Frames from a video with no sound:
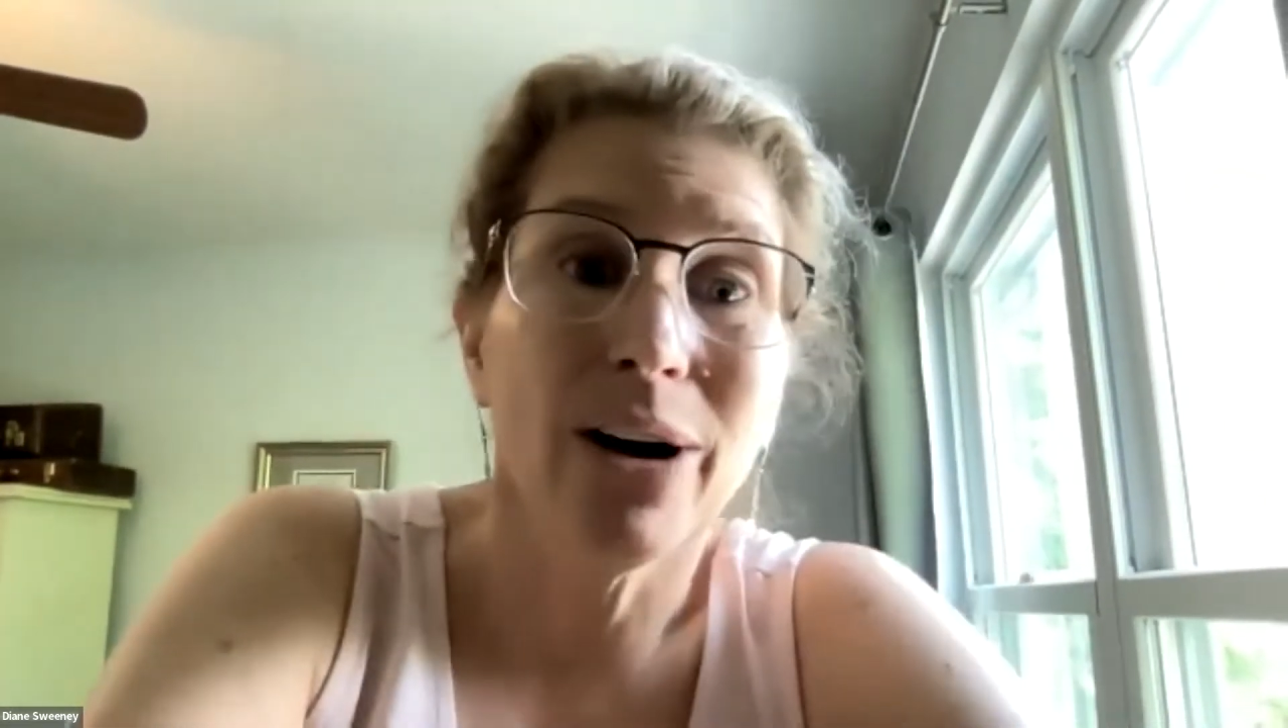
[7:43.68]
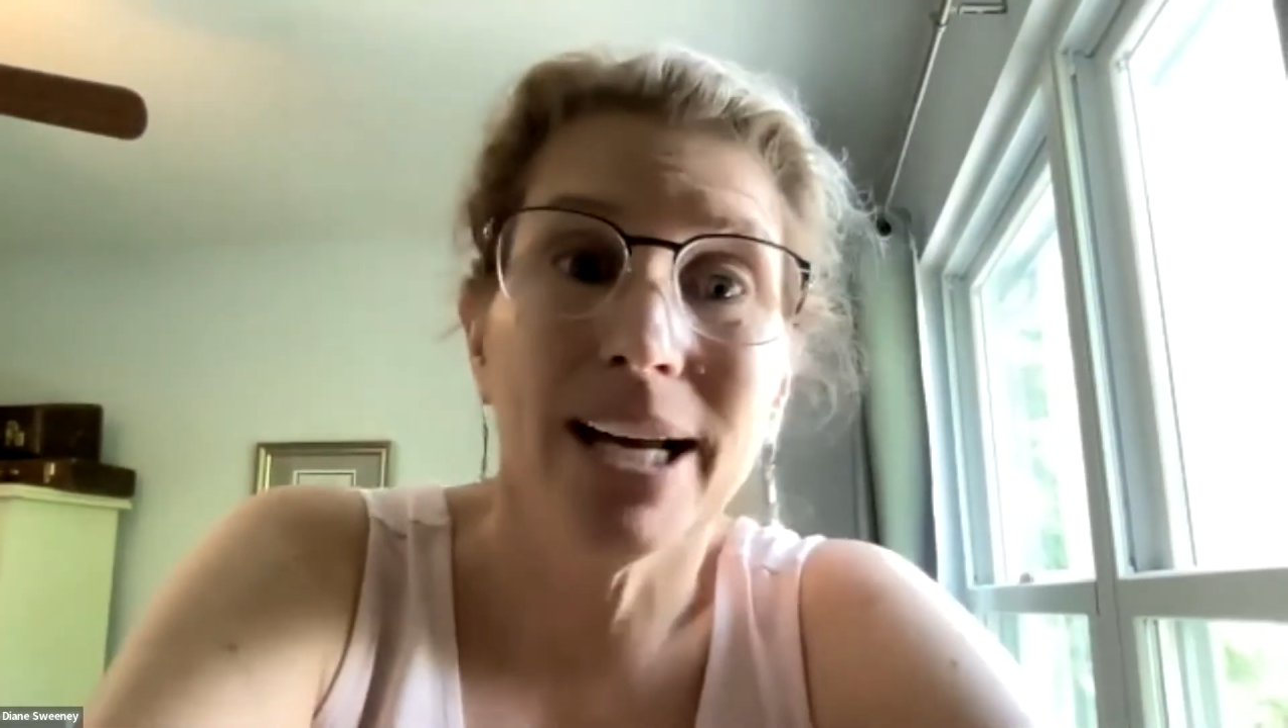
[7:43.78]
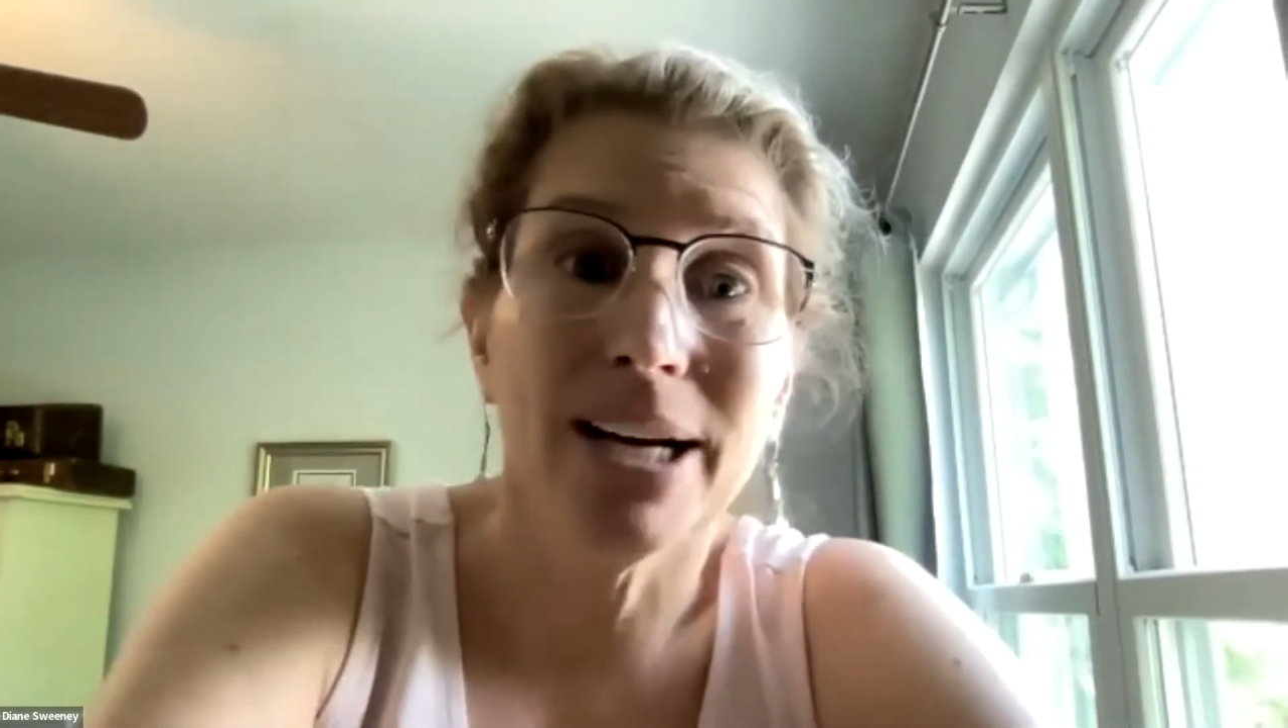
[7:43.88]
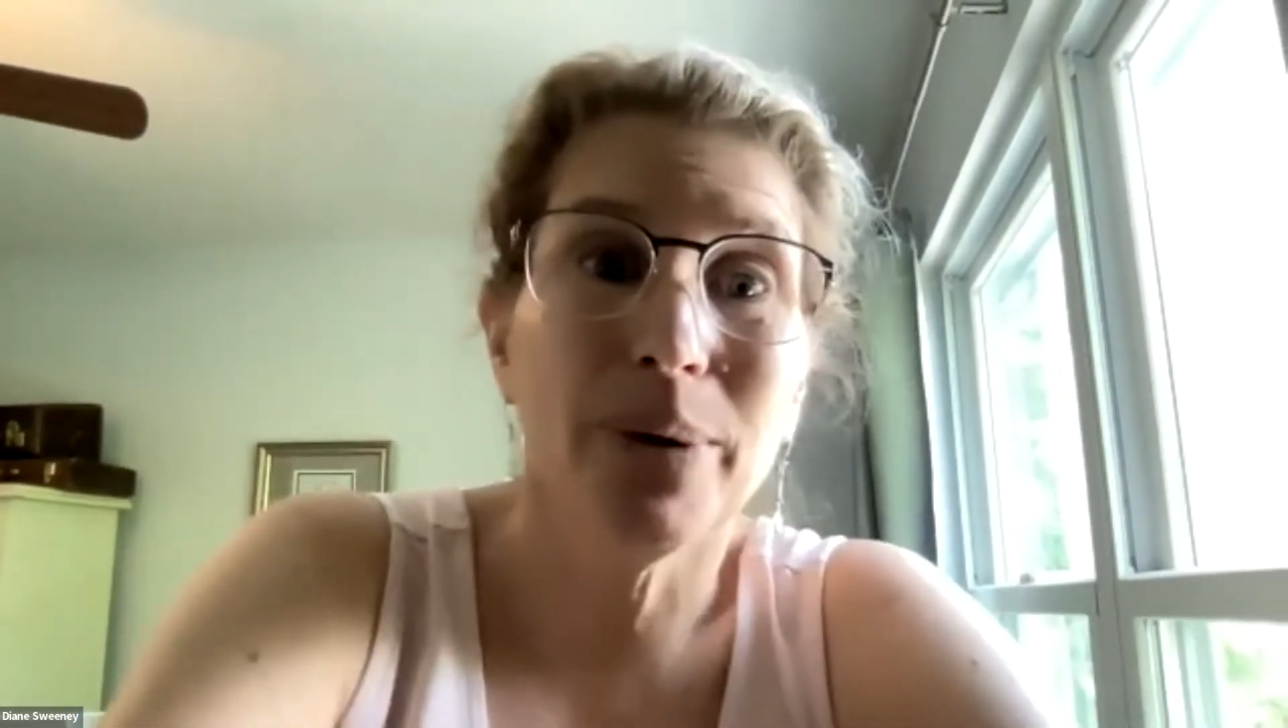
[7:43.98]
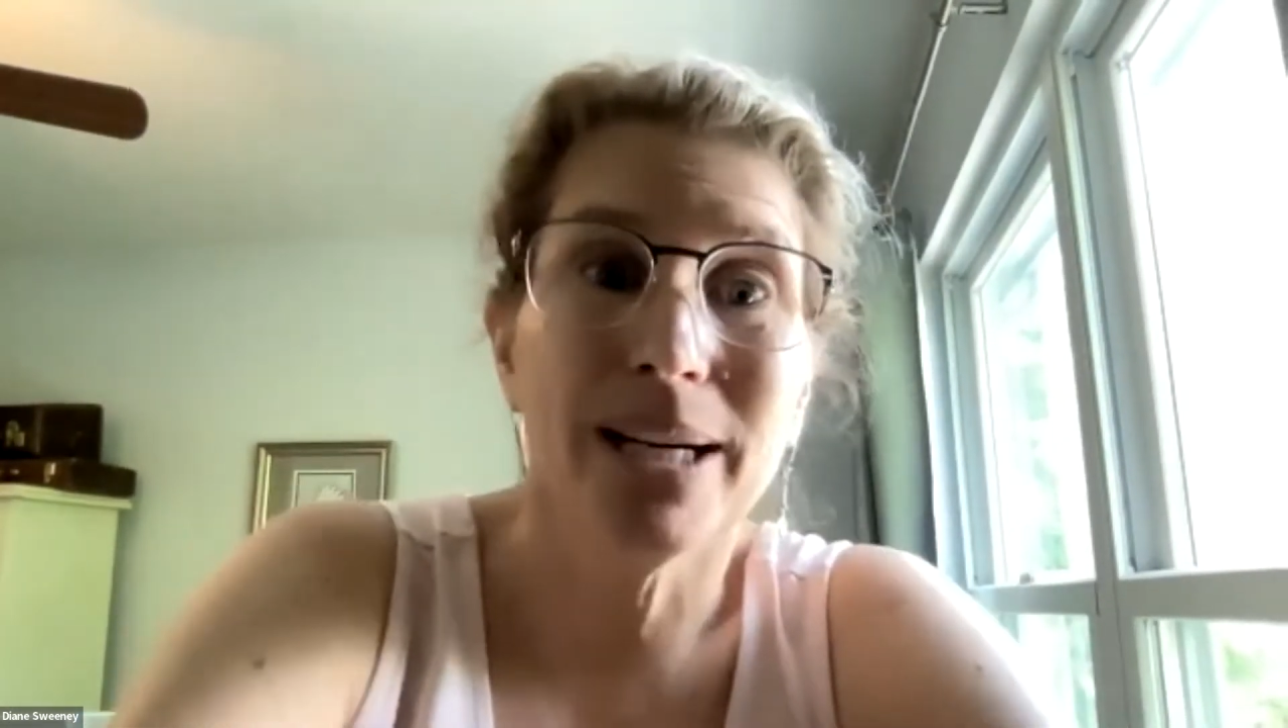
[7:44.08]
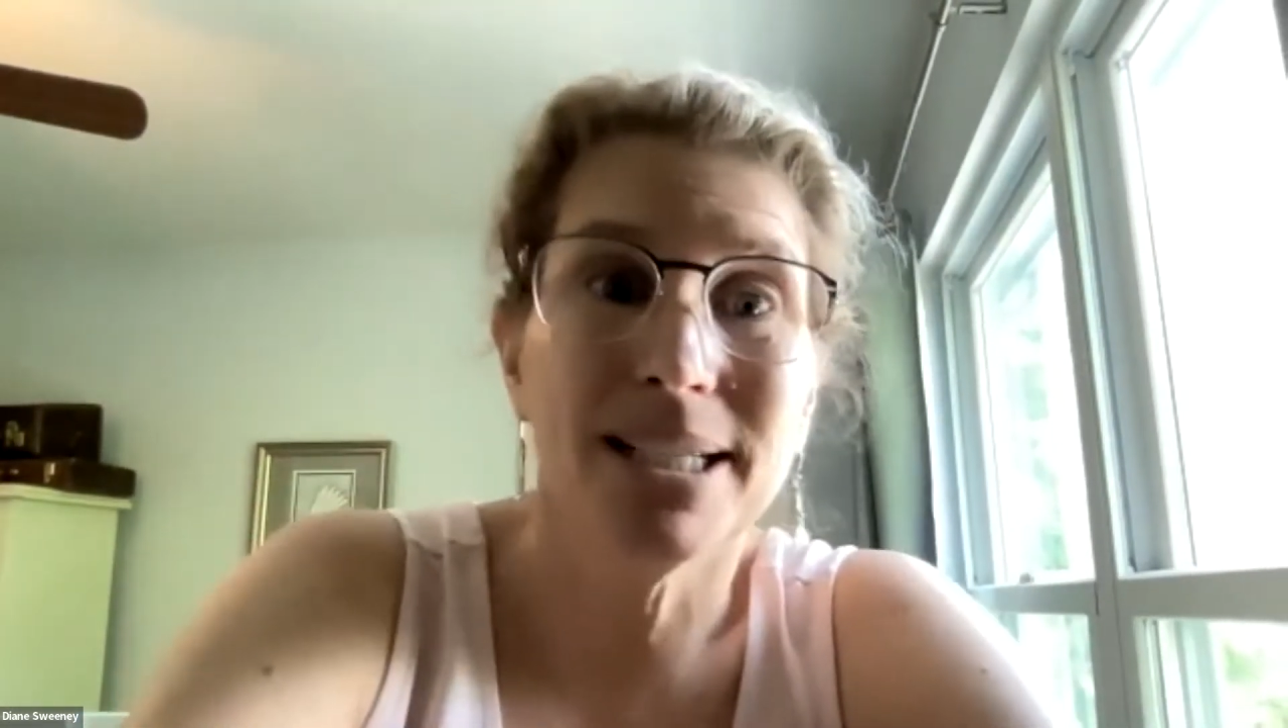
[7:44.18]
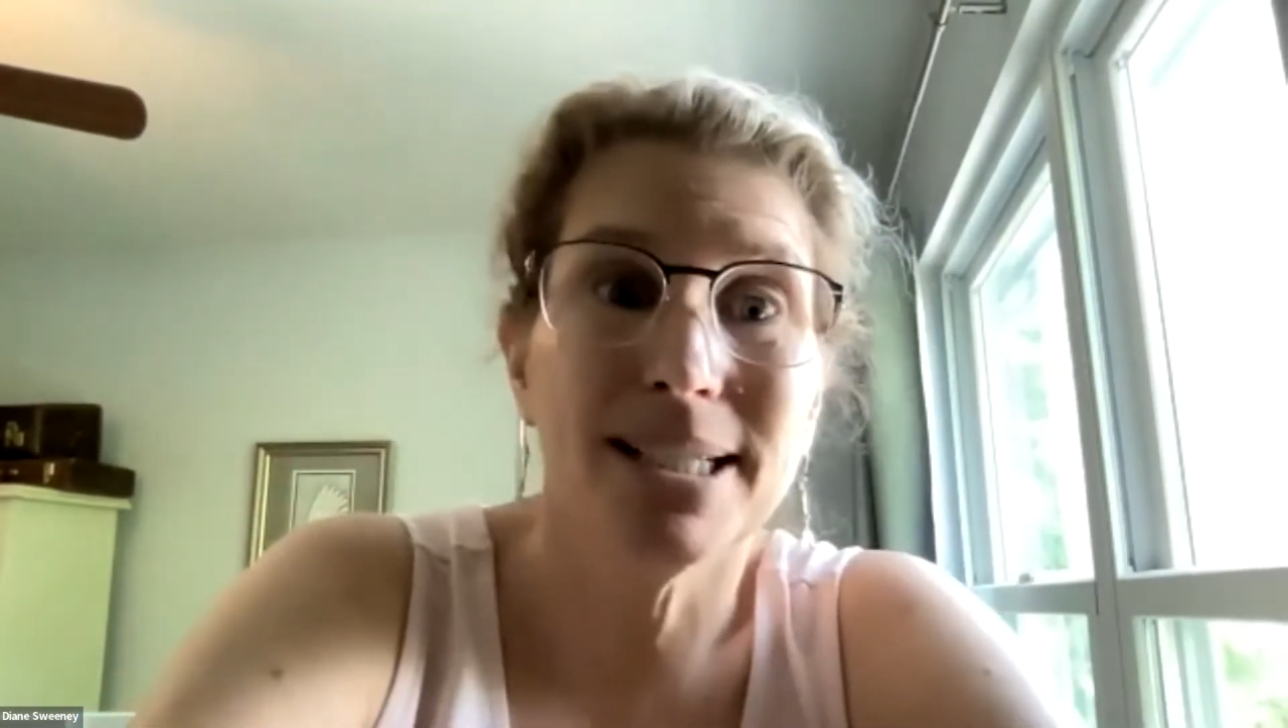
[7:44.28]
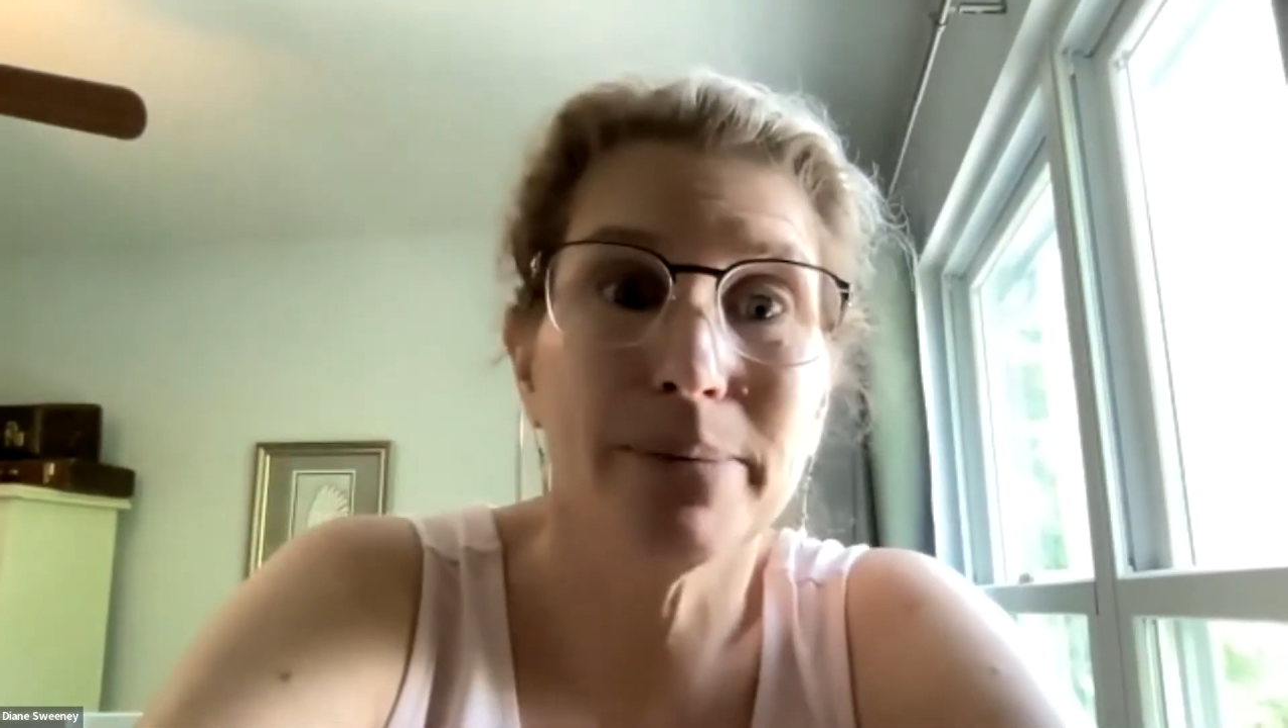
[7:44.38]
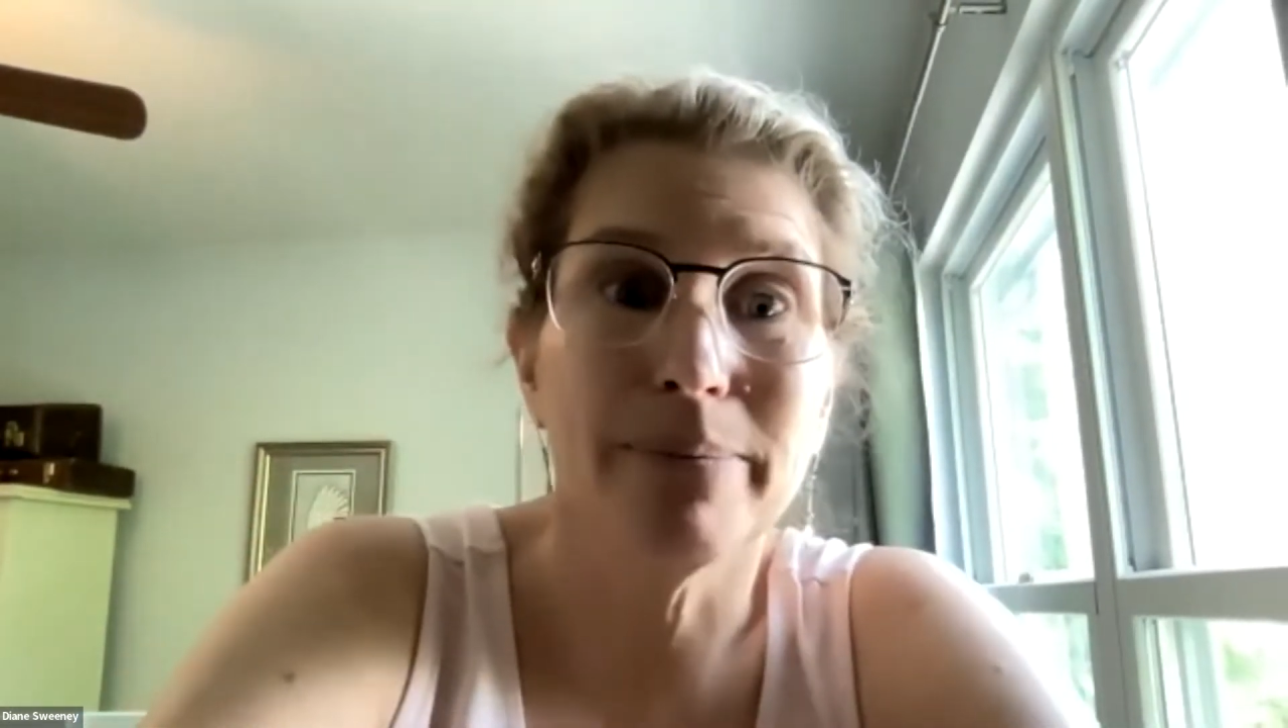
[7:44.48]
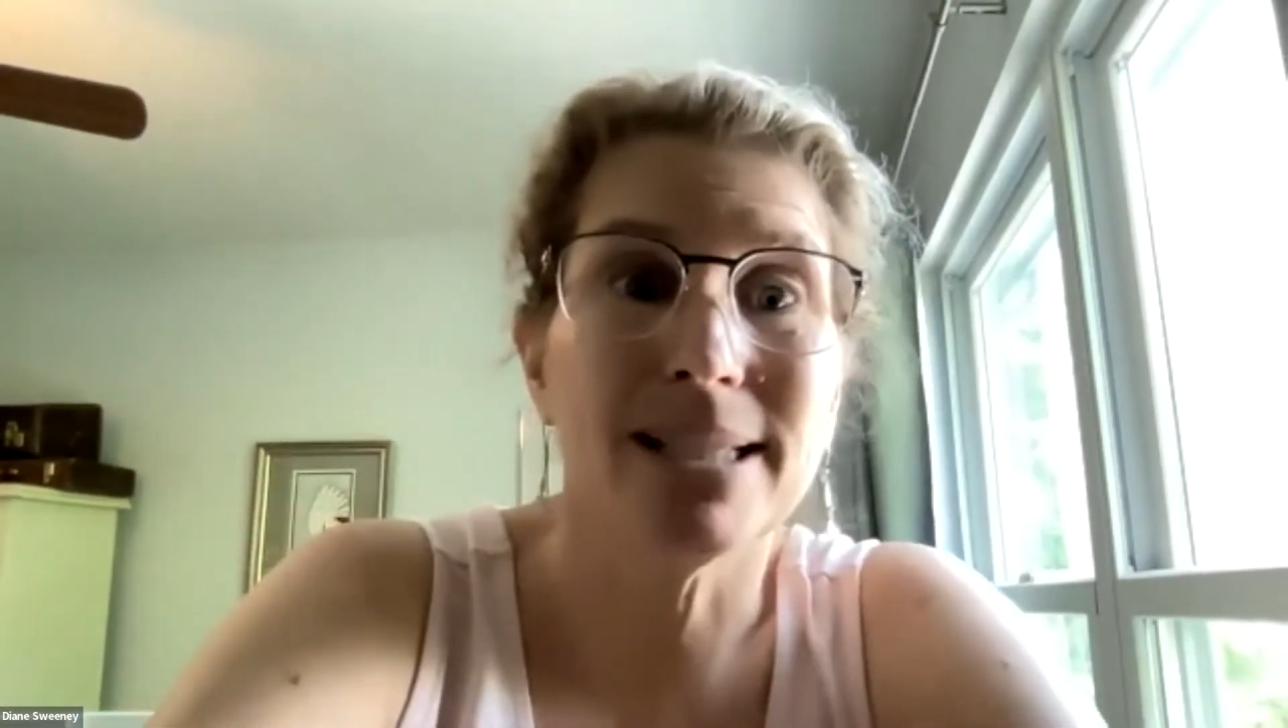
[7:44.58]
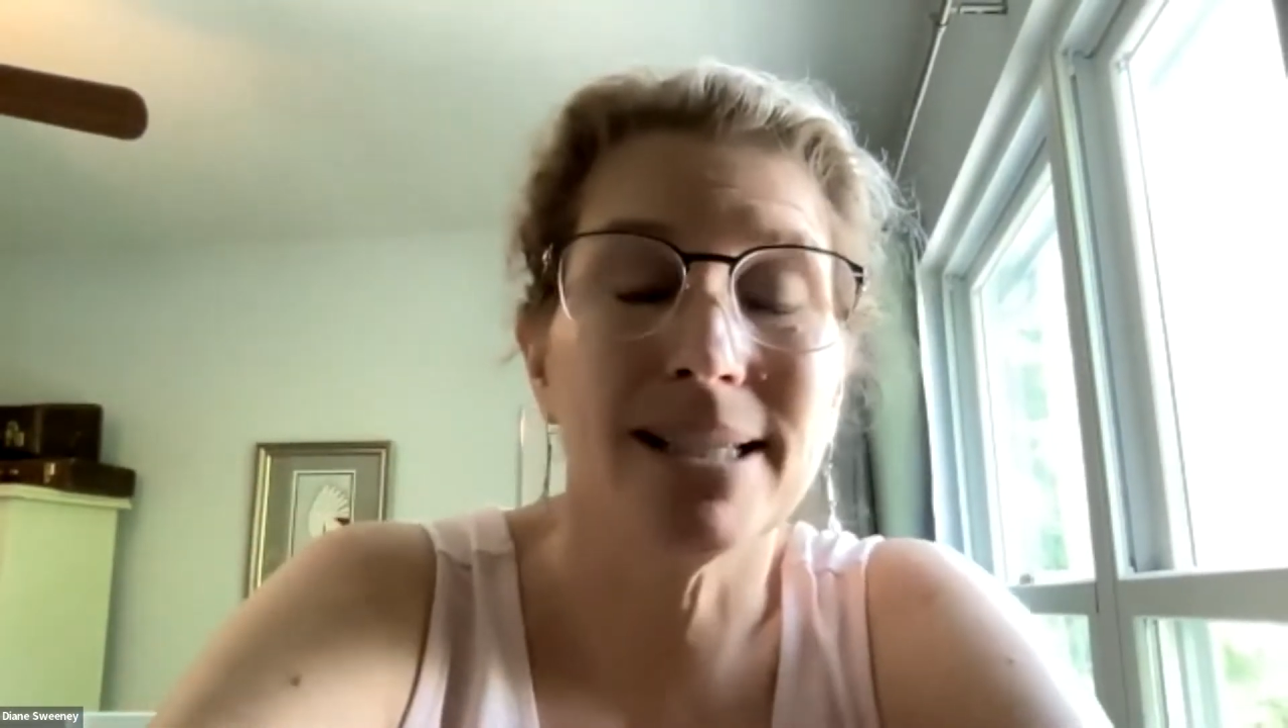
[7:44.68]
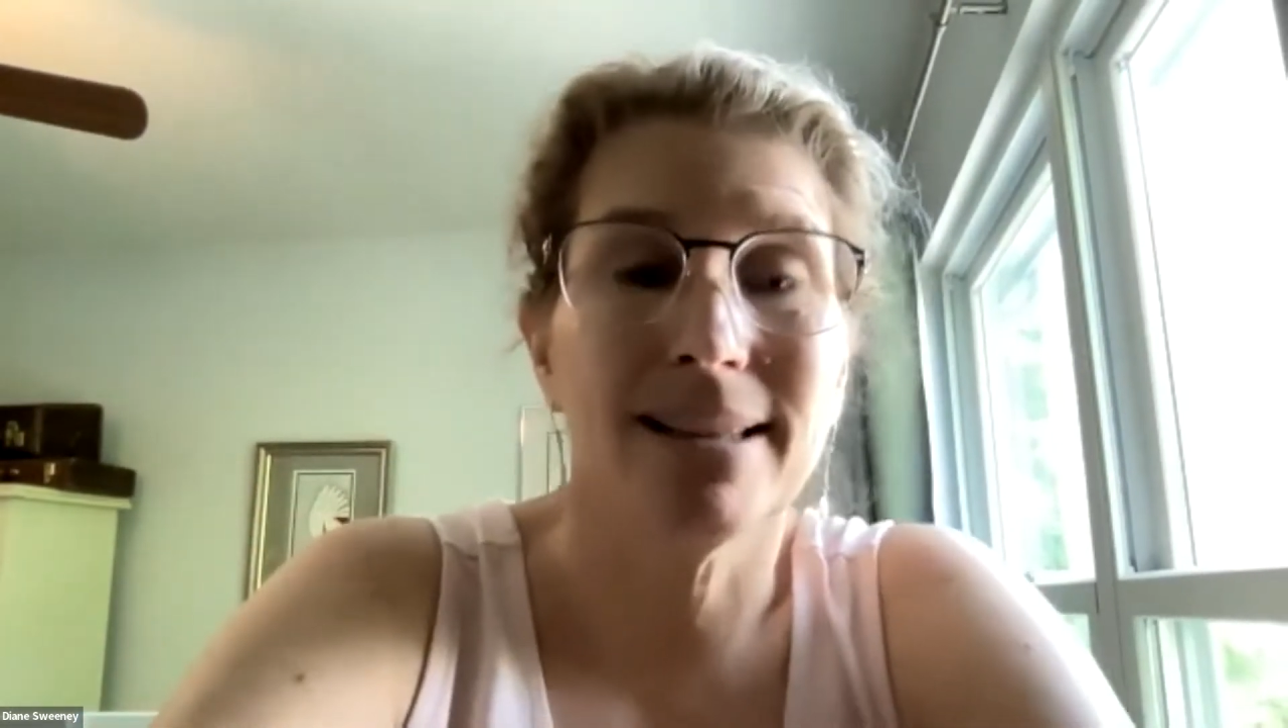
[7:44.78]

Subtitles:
I don't want to dismiss